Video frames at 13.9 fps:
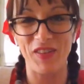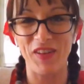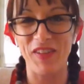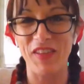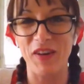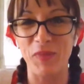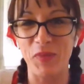
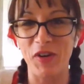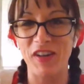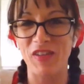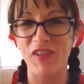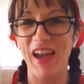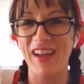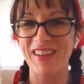They're a little more
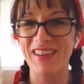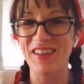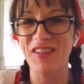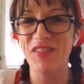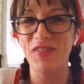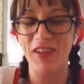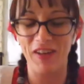
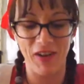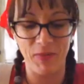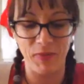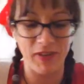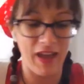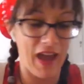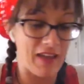interactive, and you're
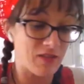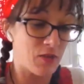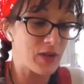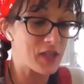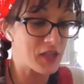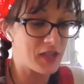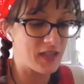able to ask
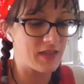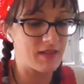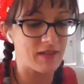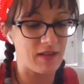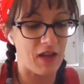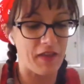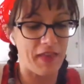questions
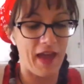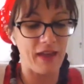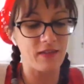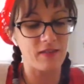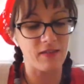and all that.